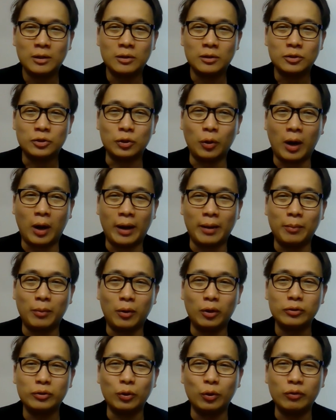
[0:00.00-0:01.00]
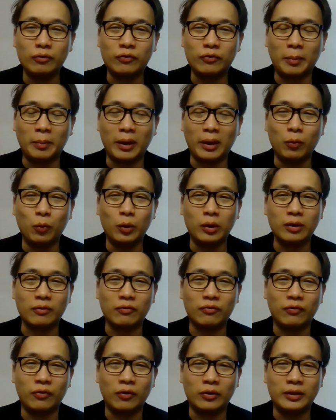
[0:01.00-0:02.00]
So I'm more known for my work
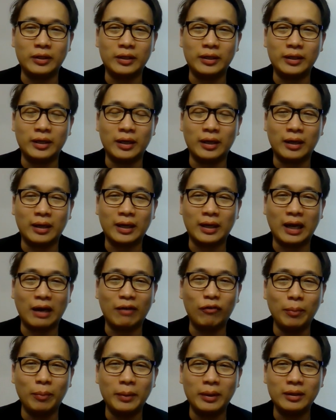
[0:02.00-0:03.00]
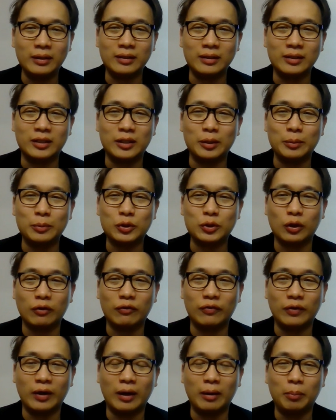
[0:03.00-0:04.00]
for the government in terms
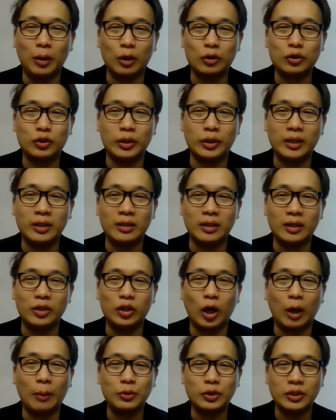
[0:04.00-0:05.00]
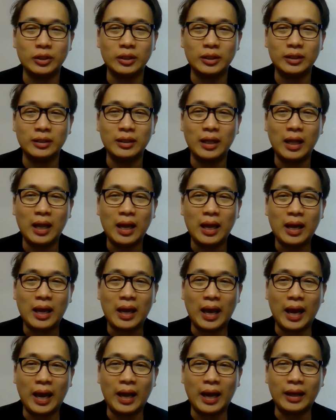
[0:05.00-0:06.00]
of blockchain adoption
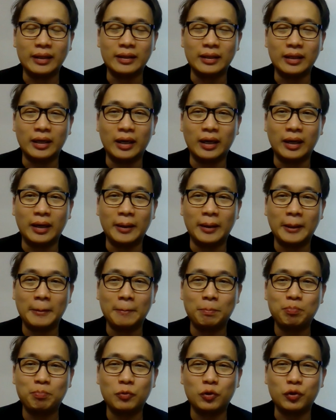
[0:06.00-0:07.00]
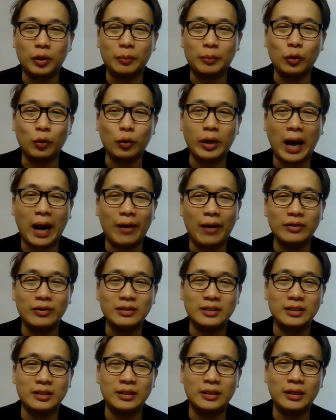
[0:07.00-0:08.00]
and
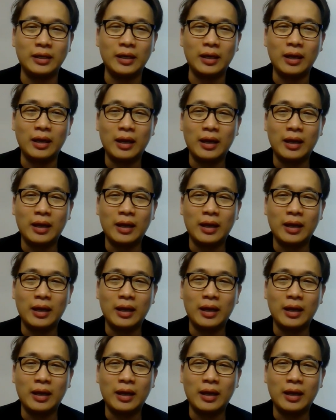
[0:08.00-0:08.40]
cryptocurrency